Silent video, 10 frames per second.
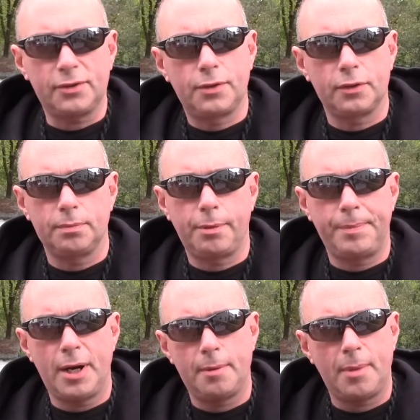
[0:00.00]
it's Chris from
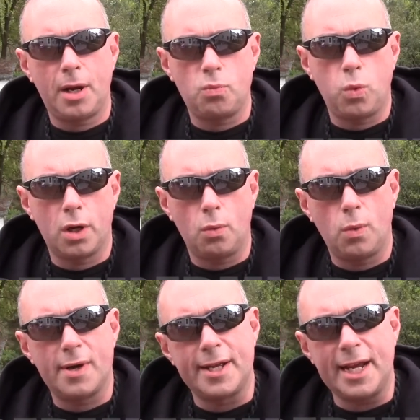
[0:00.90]
Prepared Mind
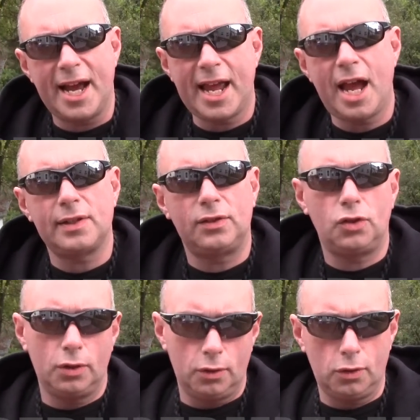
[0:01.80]
101. I got
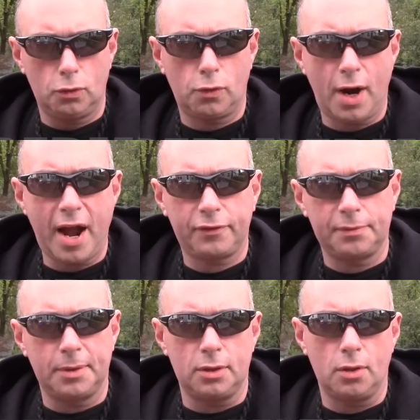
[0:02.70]
two new
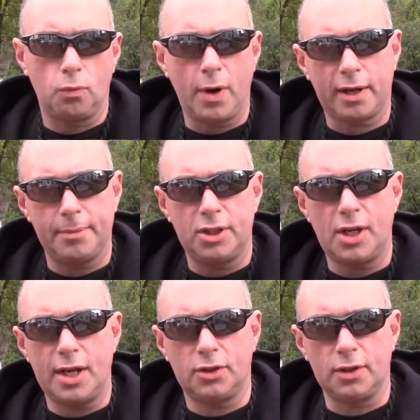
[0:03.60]
craftsman
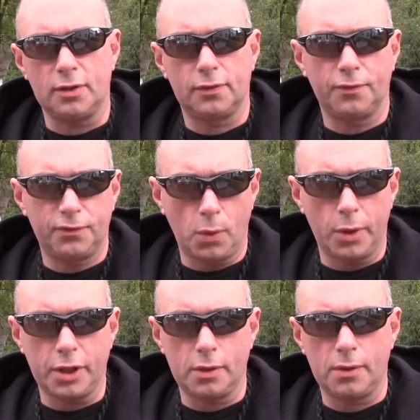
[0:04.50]
recommendations
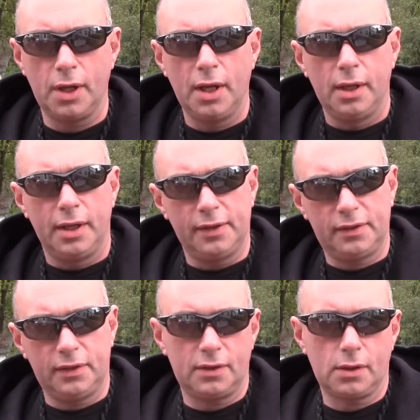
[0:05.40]
for you. And
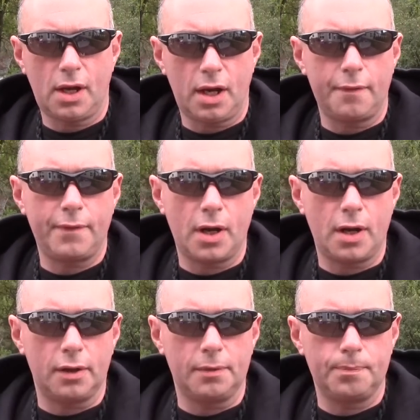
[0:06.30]
since they're kind of
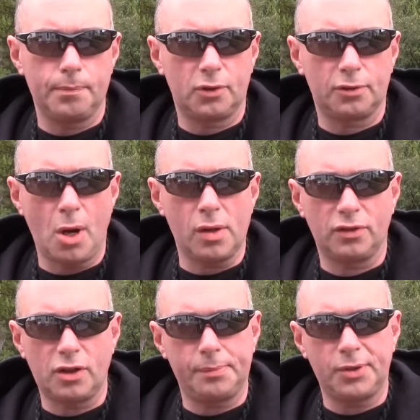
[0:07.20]
uh, small
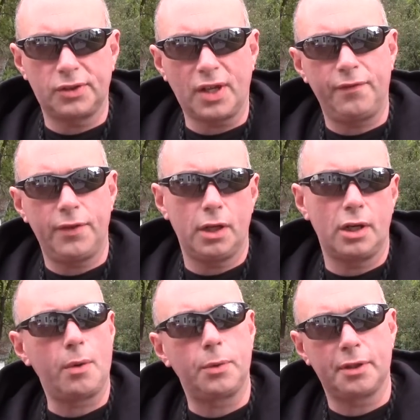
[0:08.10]
subjects, I figured
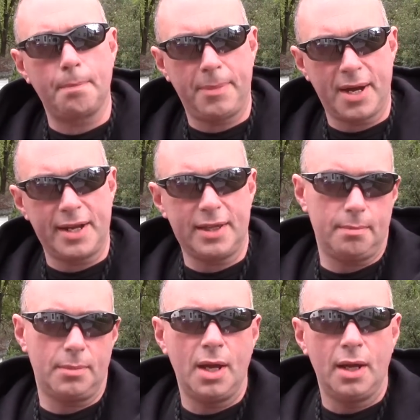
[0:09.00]
I would combine
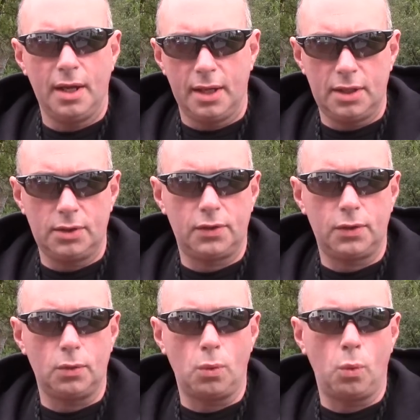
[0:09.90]
them
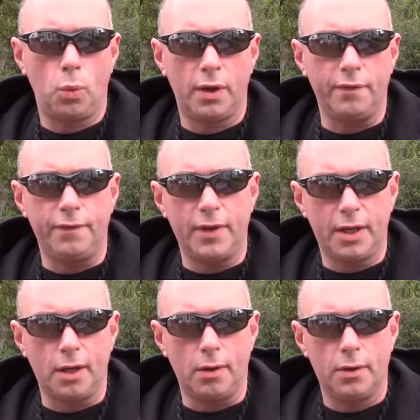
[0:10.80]
into one
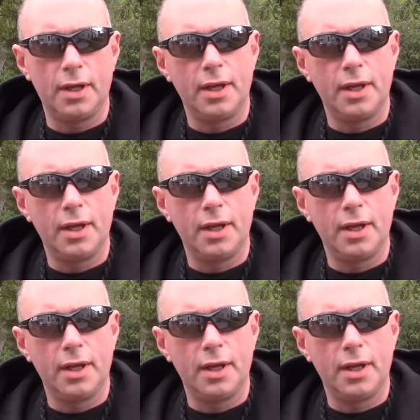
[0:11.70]
video.